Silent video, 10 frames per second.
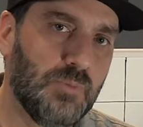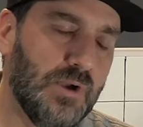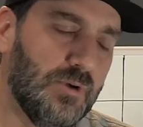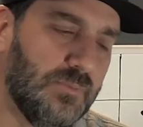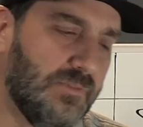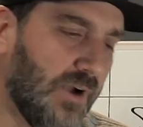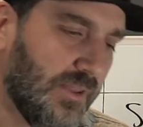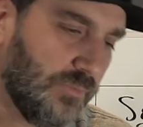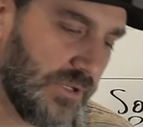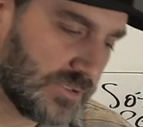Pray with me.
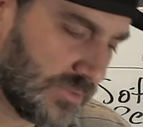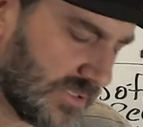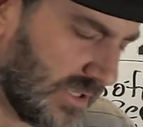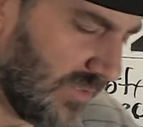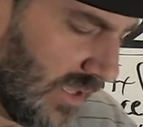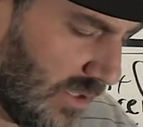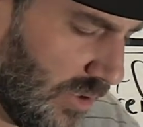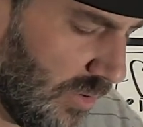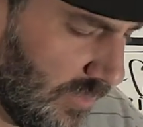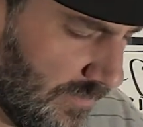Father, we just want to say thank
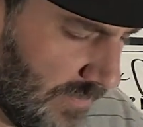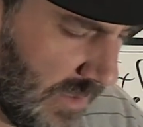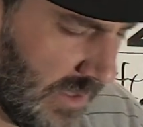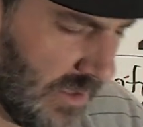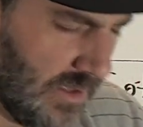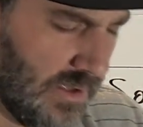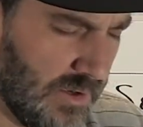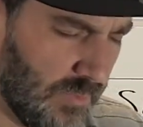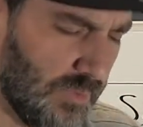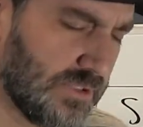you.
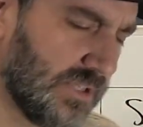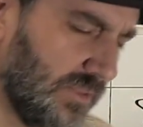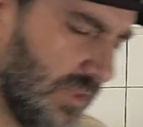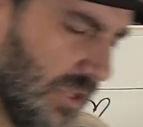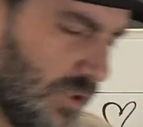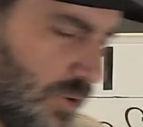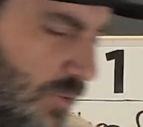We want to say thank